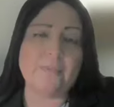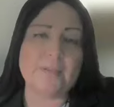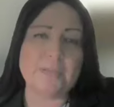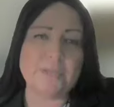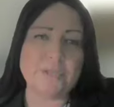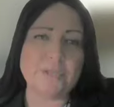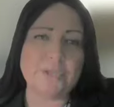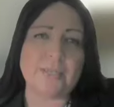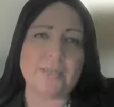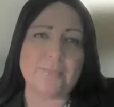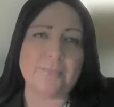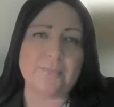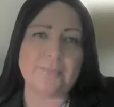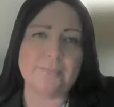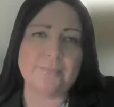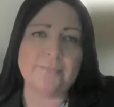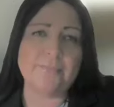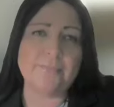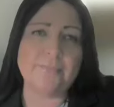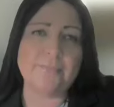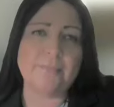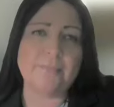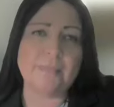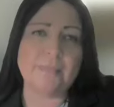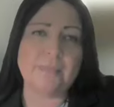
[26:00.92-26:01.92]
their vision.
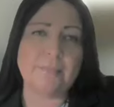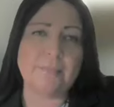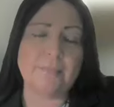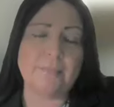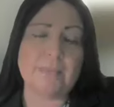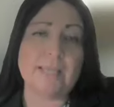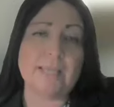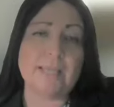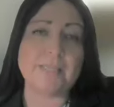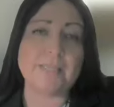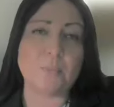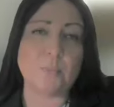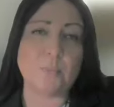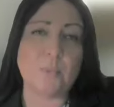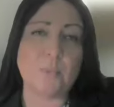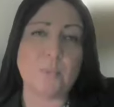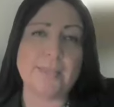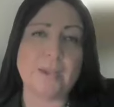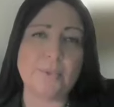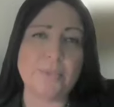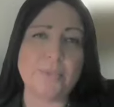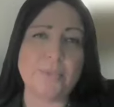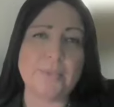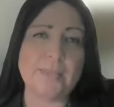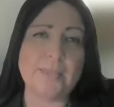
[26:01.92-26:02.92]
Because
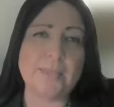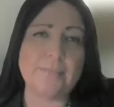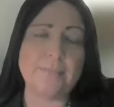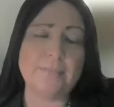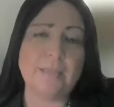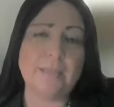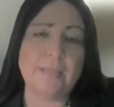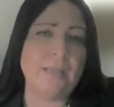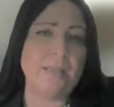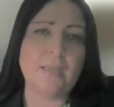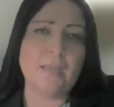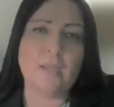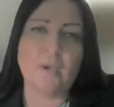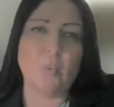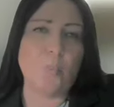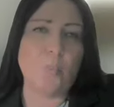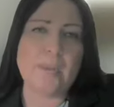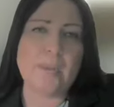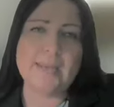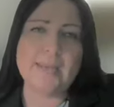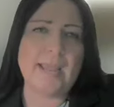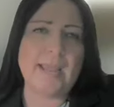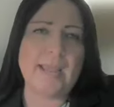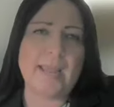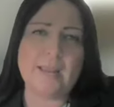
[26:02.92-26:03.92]
without them,
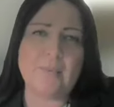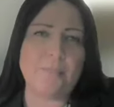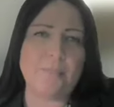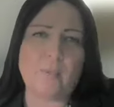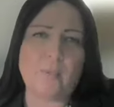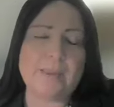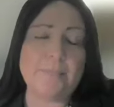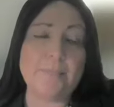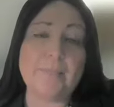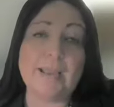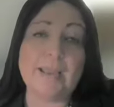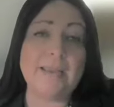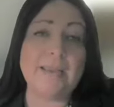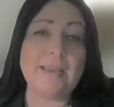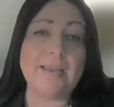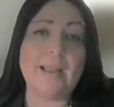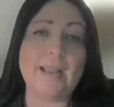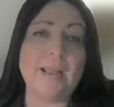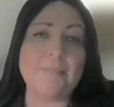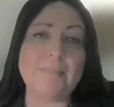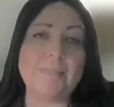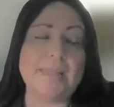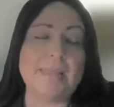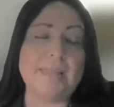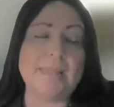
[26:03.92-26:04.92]
we might
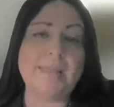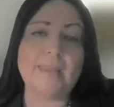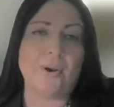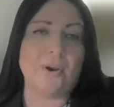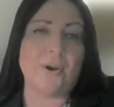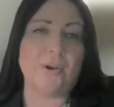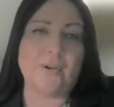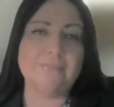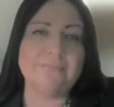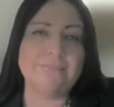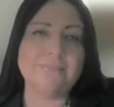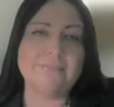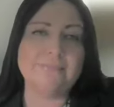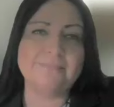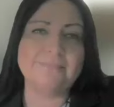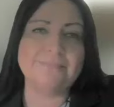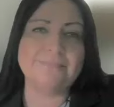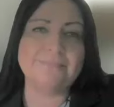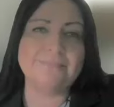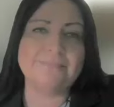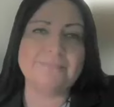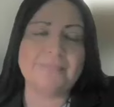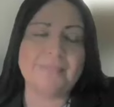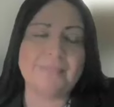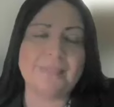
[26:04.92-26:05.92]
not be here.
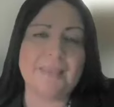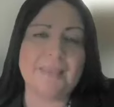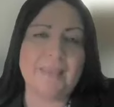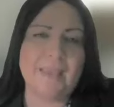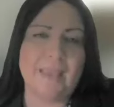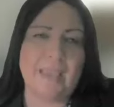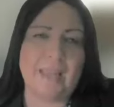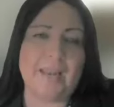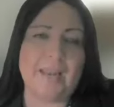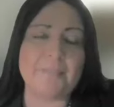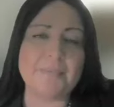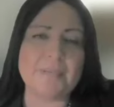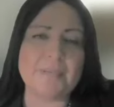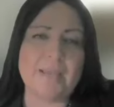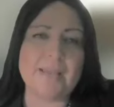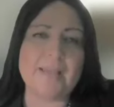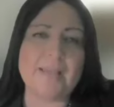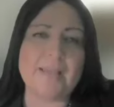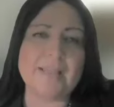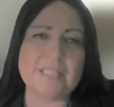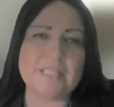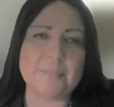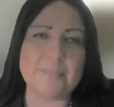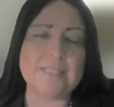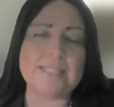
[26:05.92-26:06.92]
And I'm
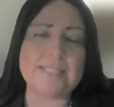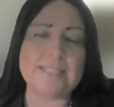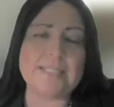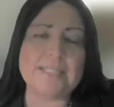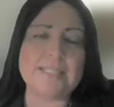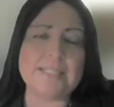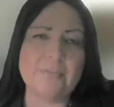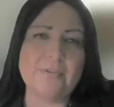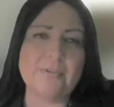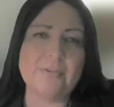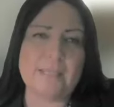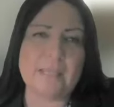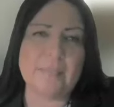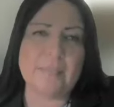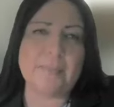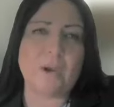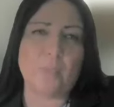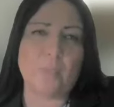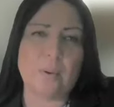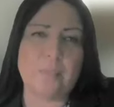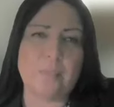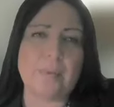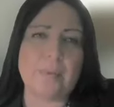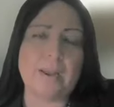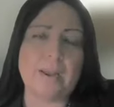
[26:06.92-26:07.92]
talking specifically
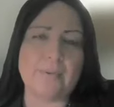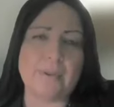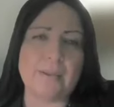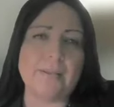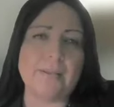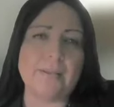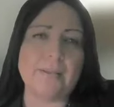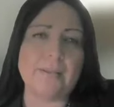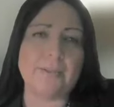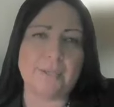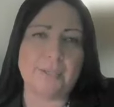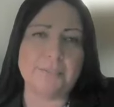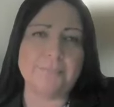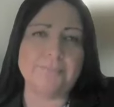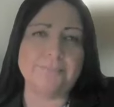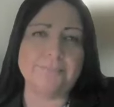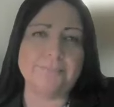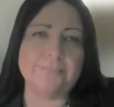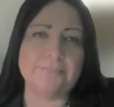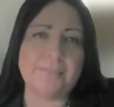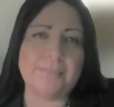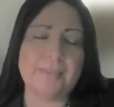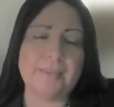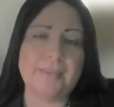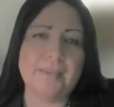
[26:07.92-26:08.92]
about women of color.
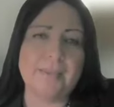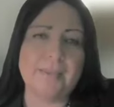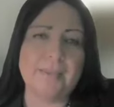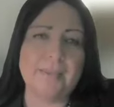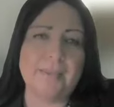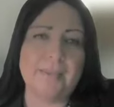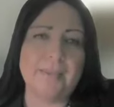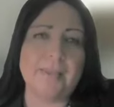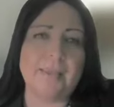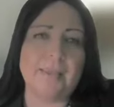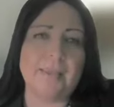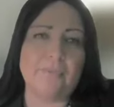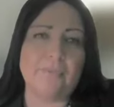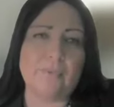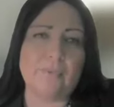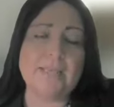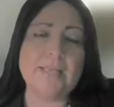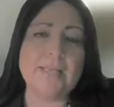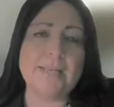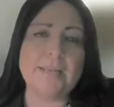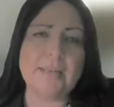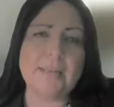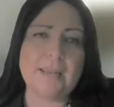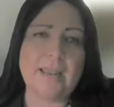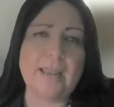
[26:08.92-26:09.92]
If
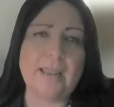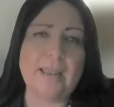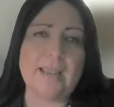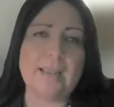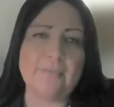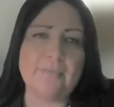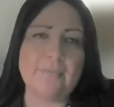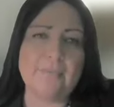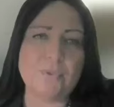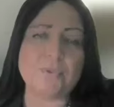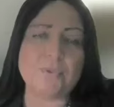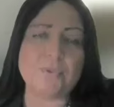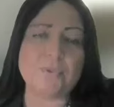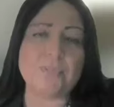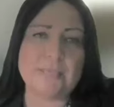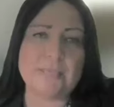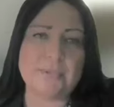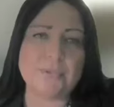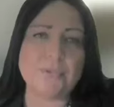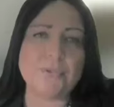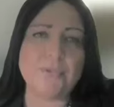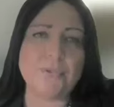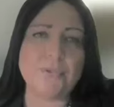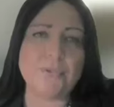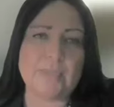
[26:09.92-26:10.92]
we didn't have those
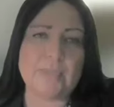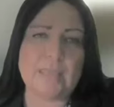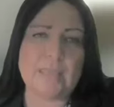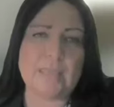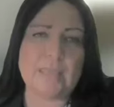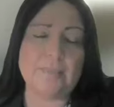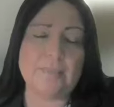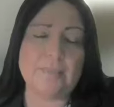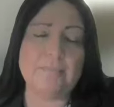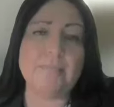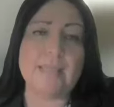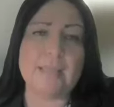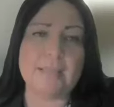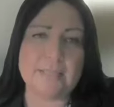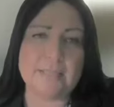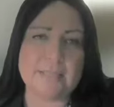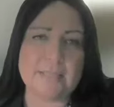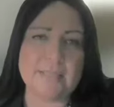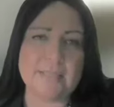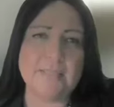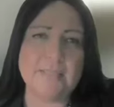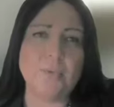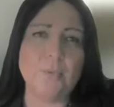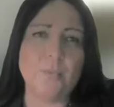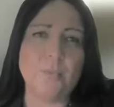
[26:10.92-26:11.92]
leaders who came and
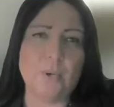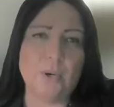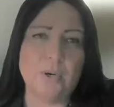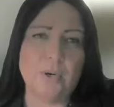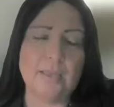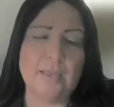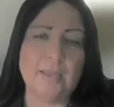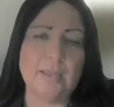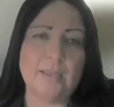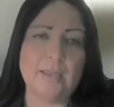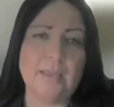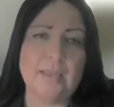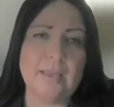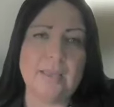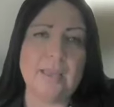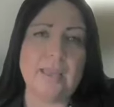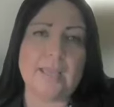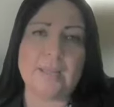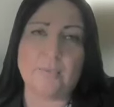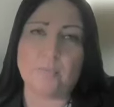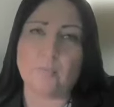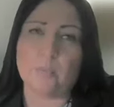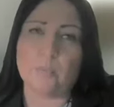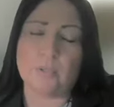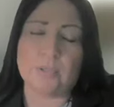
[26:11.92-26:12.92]
did the work
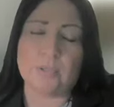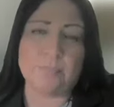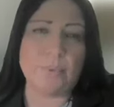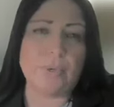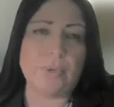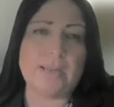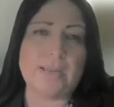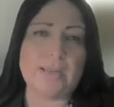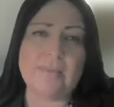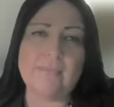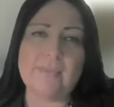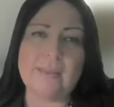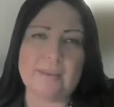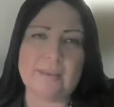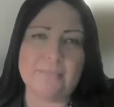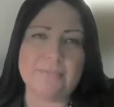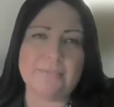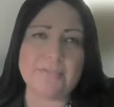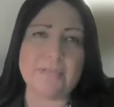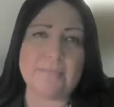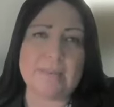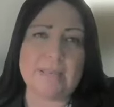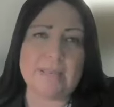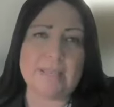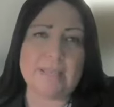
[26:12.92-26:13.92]
and were brave enough
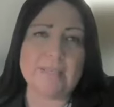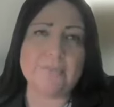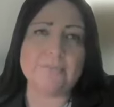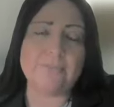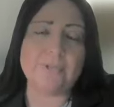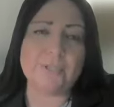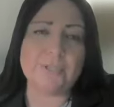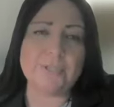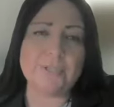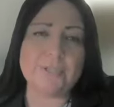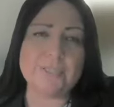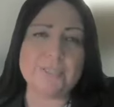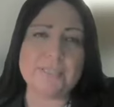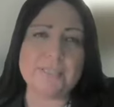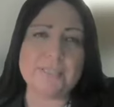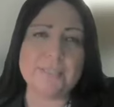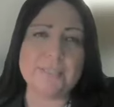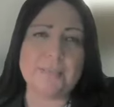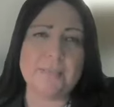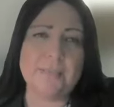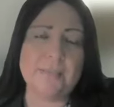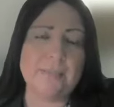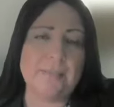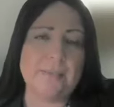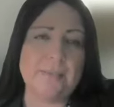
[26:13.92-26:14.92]
to be the
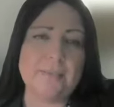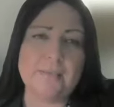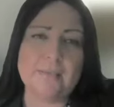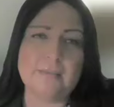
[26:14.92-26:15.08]
first,